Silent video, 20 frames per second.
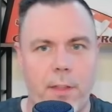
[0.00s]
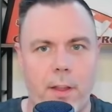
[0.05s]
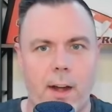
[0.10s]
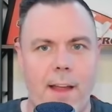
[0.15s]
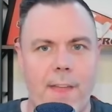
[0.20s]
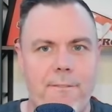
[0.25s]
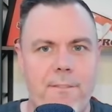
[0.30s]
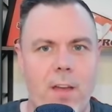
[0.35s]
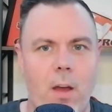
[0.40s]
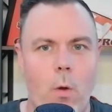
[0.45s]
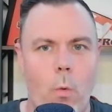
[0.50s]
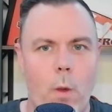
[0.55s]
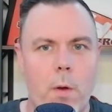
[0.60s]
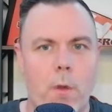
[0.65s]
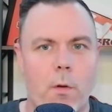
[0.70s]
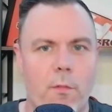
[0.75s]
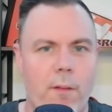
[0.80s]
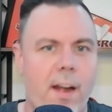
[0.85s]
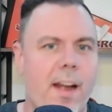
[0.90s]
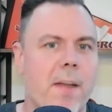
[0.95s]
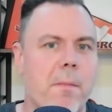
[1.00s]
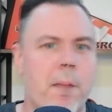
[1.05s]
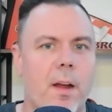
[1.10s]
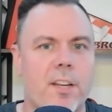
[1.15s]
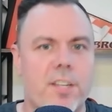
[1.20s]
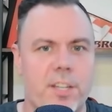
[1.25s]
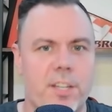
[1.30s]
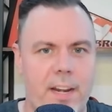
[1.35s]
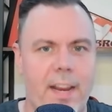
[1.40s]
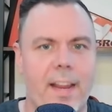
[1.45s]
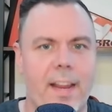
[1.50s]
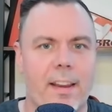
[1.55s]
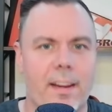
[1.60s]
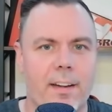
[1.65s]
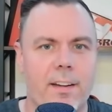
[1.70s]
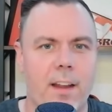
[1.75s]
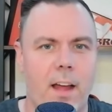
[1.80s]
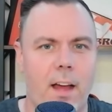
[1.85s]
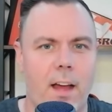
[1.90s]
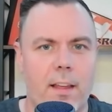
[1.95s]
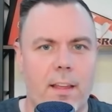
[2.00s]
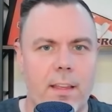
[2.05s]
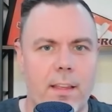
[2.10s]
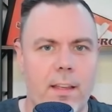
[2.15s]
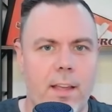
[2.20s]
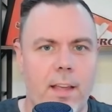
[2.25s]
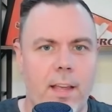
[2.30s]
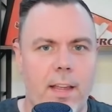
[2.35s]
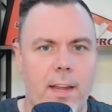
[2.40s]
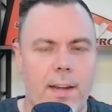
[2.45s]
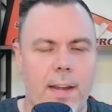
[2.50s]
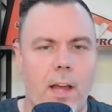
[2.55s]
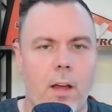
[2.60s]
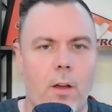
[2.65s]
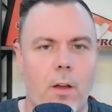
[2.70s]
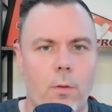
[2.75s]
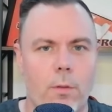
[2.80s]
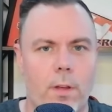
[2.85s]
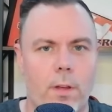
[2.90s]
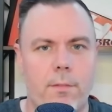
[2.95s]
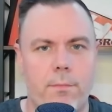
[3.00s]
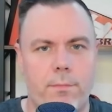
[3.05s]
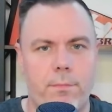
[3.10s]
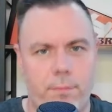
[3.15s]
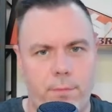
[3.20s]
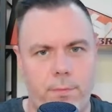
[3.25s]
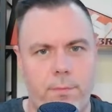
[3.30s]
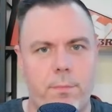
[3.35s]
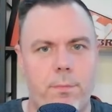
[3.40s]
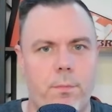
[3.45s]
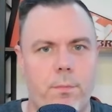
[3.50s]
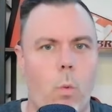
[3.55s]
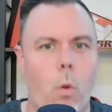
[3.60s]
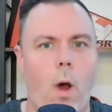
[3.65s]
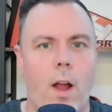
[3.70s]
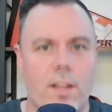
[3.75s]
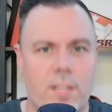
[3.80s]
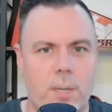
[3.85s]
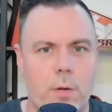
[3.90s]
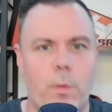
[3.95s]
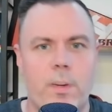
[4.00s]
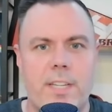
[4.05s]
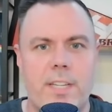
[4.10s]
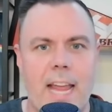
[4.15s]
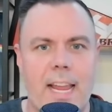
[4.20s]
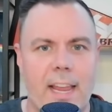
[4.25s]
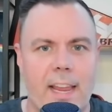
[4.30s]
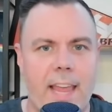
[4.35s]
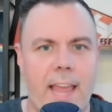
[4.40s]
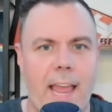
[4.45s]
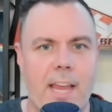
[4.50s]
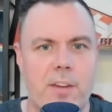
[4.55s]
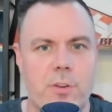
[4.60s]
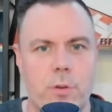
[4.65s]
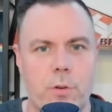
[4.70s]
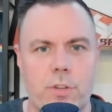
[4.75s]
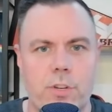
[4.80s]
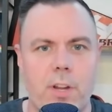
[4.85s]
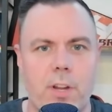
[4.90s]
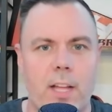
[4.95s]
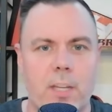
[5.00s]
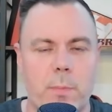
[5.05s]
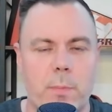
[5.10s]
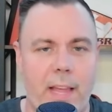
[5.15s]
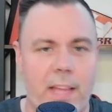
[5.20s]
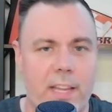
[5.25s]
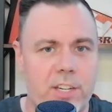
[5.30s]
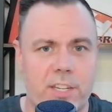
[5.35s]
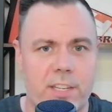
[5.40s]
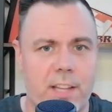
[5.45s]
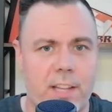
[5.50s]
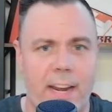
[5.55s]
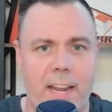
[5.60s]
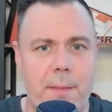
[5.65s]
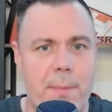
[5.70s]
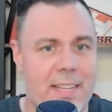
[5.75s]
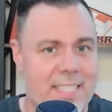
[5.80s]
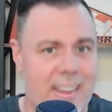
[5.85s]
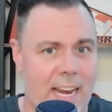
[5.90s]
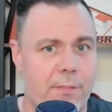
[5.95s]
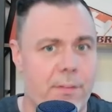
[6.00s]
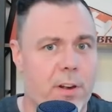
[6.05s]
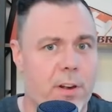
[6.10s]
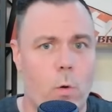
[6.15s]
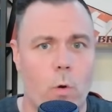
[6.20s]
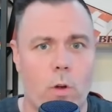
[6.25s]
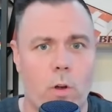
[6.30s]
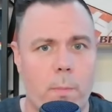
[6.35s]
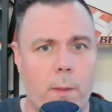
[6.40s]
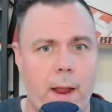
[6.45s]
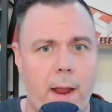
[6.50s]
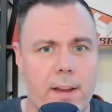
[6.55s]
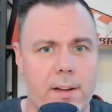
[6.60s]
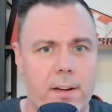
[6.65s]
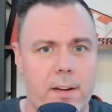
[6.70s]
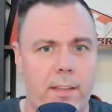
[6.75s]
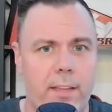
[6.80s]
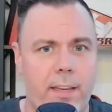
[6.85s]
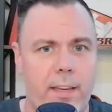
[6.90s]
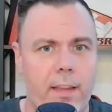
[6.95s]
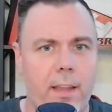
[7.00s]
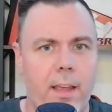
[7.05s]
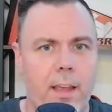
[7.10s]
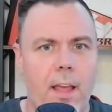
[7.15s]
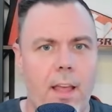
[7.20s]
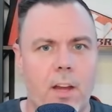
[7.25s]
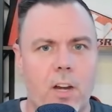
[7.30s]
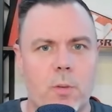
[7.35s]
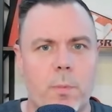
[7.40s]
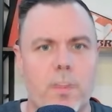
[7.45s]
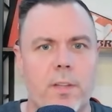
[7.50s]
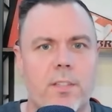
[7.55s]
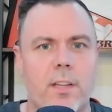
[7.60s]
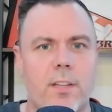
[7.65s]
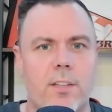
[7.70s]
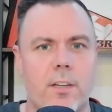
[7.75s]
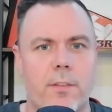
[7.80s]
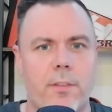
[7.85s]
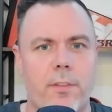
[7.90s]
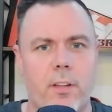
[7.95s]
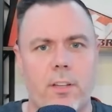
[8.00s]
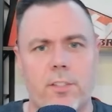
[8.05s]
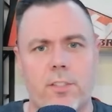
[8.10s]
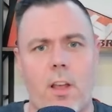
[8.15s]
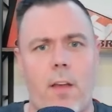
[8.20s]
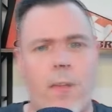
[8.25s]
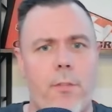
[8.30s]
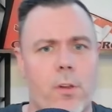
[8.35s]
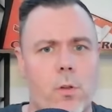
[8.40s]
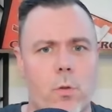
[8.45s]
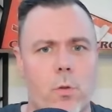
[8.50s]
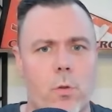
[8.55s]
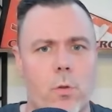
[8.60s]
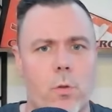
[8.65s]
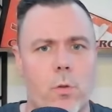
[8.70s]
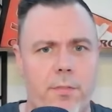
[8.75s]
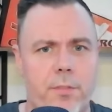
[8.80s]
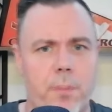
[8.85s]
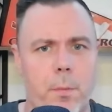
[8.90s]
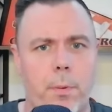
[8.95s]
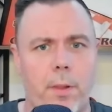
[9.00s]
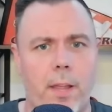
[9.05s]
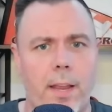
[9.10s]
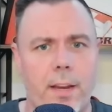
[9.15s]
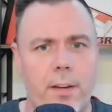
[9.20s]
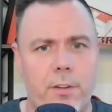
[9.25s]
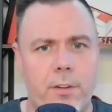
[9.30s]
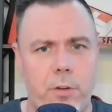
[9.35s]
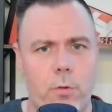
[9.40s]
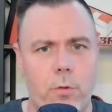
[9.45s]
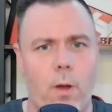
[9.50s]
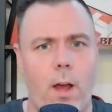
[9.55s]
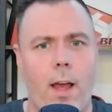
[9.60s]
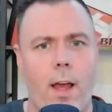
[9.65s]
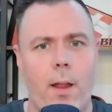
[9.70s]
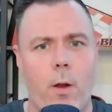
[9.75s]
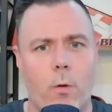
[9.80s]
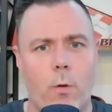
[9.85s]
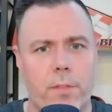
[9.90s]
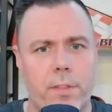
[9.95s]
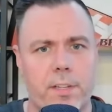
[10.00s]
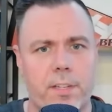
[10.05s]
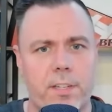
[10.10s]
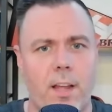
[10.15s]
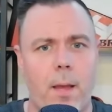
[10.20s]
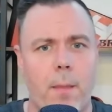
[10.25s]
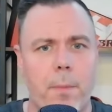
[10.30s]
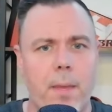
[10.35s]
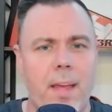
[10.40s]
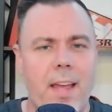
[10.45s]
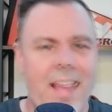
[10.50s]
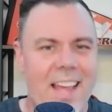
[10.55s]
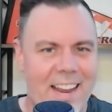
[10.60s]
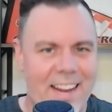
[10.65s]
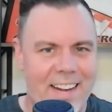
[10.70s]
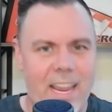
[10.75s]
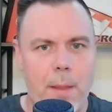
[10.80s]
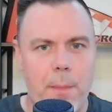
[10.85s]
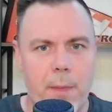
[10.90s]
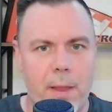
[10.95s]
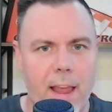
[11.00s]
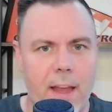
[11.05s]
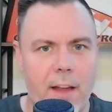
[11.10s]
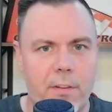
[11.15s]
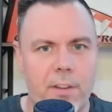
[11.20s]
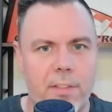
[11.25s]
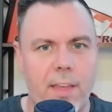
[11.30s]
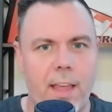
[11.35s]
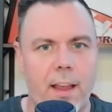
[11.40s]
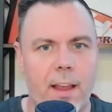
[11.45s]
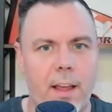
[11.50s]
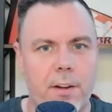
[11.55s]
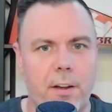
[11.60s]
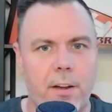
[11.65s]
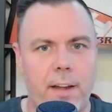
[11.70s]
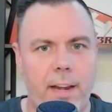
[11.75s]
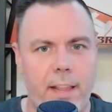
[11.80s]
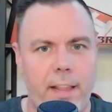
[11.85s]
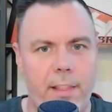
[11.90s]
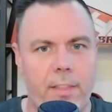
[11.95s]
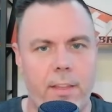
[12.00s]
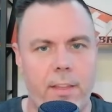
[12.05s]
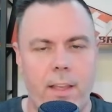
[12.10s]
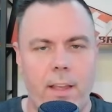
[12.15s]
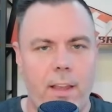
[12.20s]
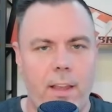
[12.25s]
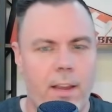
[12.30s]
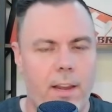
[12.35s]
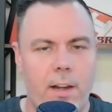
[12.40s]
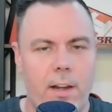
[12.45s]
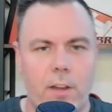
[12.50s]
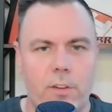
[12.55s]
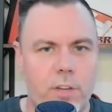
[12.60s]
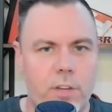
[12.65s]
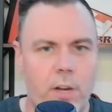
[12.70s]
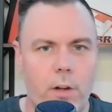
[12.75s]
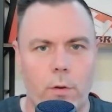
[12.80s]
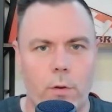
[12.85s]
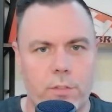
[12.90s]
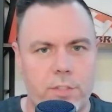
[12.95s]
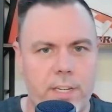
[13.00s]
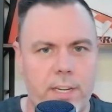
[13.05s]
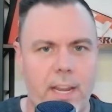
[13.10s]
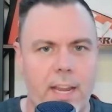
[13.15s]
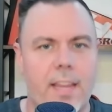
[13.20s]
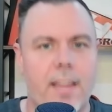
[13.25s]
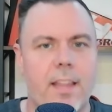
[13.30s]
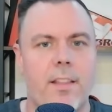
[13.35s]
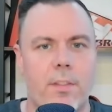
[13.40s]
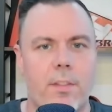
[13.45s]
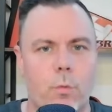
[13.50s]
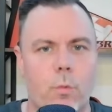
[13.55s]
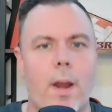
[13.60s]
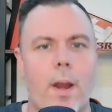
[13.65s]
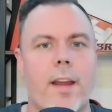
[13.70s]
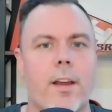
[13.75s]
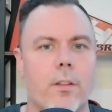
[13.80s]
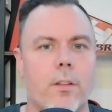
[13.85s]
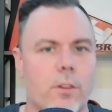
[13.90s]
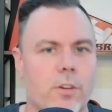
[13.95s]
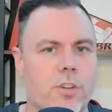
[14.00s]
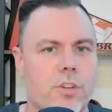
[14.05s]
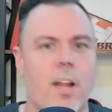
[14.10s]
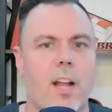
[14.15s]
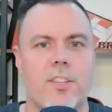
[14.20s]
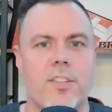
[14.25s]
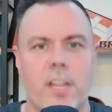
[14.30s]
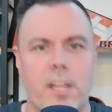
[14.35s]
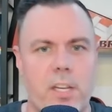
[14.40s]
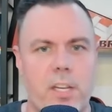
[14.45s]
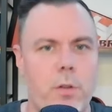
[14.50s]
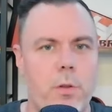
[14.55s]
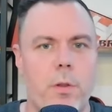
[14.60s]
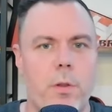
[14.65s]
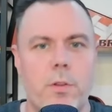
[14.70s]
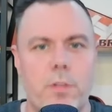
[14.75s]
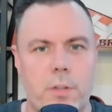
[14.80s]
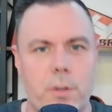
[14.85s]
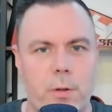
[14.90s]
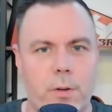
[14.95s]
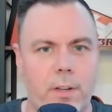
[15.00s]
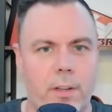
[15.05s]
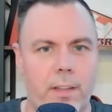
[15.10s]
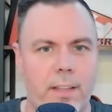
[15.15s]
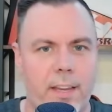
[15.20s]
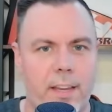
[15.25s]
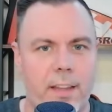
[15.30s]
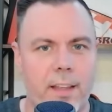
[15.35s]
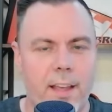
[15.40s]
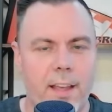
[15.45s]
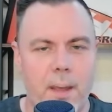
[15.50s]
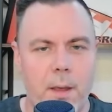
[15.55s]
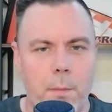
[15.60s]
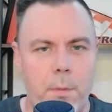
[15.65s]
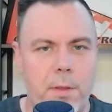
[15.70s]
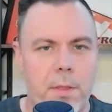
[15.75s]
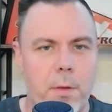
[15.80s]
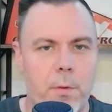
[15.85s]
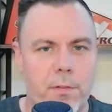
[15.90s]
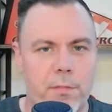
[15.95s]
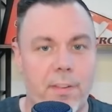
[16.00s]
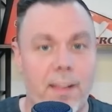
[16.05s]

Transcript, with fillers: there, I felt we were very much dink and dunk. Now uh, Watson would take occasional shots, but that's just not him. That's every quarterback in the league. There's been such a philosophical shift to playing two high over the top and keeping everything underneath. You know, so you don't see a, regular shots like you used to in the league. But then when